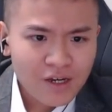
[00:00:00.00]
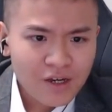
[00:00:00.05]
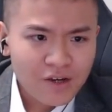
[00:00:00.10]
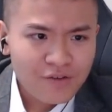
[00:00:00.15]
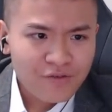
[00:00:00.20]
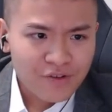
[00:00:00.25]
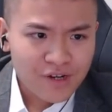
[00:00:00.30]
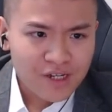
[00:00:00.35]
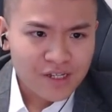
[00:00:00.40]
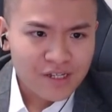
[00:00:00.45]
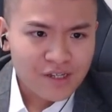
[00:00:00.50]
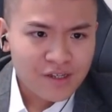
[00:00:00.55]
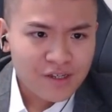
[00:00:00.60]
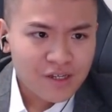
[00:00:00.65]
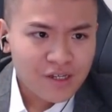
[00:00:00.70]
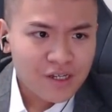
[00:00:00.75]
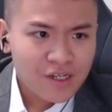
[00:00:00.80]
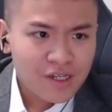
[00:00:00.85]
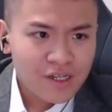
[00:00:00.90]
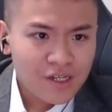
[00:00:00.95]
right?
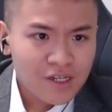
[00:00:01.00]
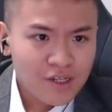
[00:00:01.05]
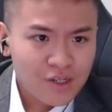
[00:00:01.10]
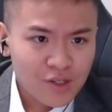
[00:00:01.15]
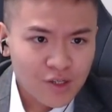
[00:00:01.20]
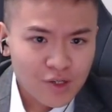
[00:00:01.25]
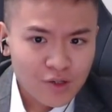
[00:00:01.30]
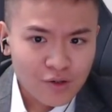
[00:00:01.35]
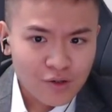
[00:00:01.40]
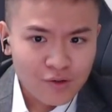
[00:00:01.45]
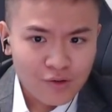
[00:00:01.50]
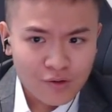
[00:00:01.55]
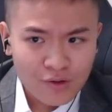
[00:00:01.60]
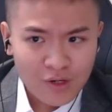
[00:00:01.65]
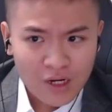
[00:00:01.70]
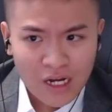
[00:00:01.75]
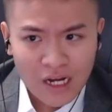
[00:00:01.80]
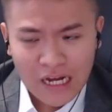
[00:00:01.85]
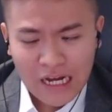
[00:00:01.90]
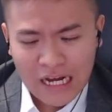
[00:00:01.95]
So
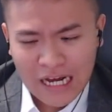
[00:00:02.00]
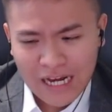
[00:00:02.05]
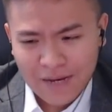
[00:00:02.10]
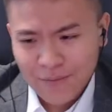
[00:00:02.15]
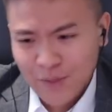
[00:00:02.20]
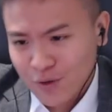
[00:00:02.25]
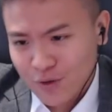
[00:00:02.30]
I'm not